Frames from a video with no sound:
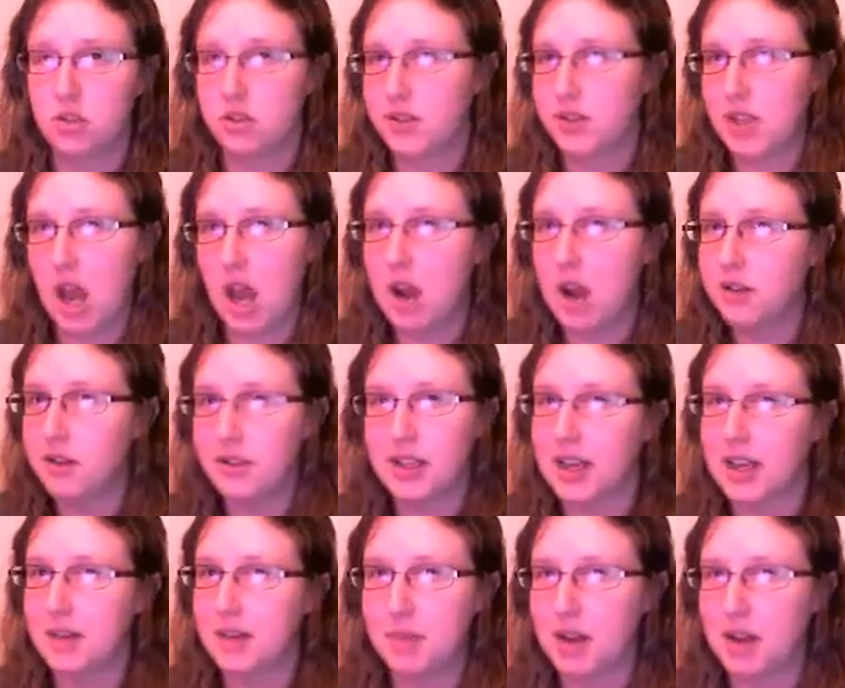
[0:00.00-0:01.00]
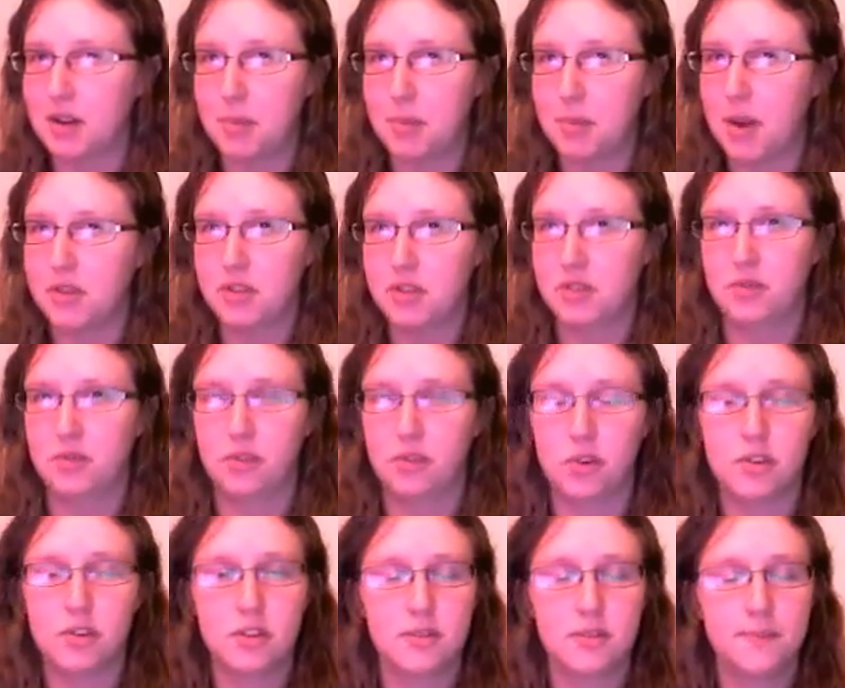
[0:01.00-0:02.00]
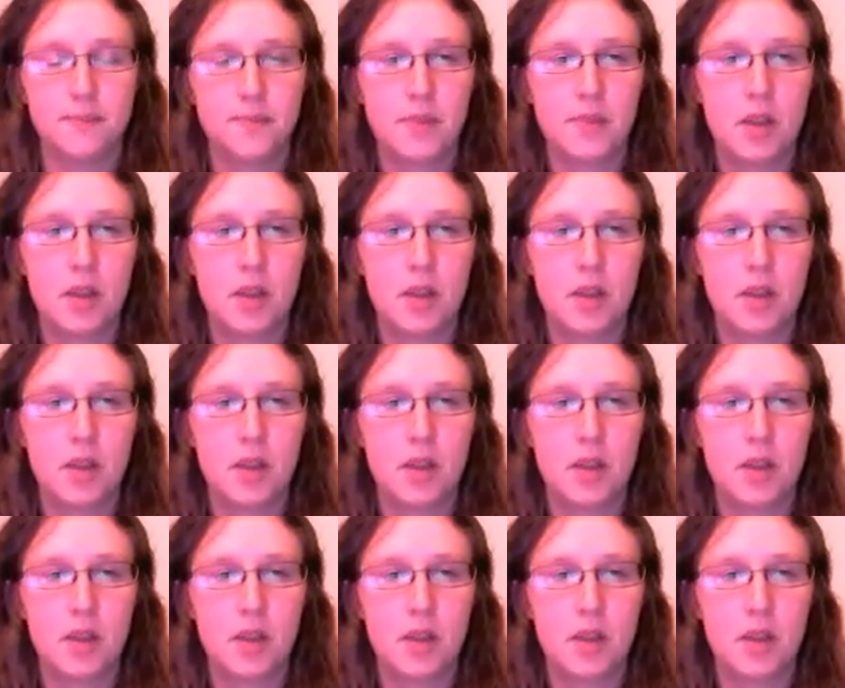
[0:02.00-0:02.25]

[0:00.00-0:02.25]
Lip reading: so it's only going to be a repulsive force,